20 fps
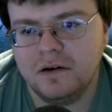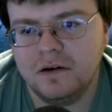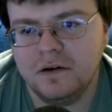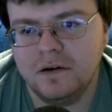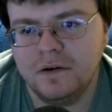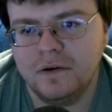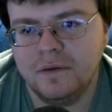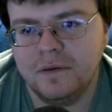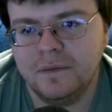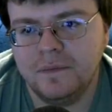
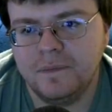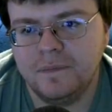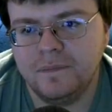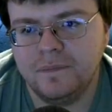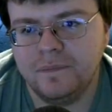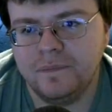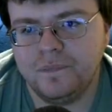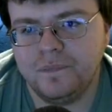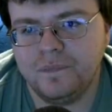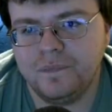
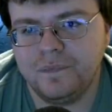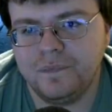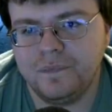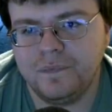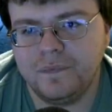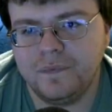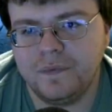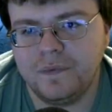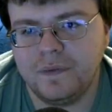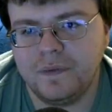
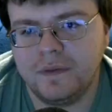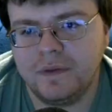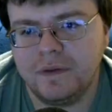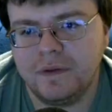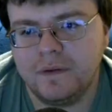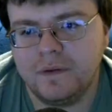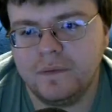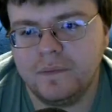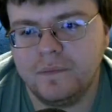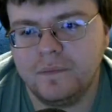
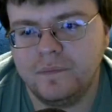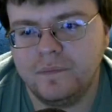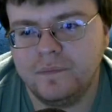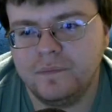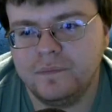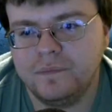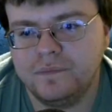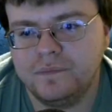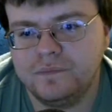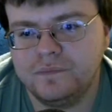
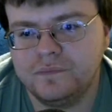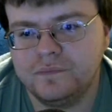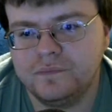[no speech]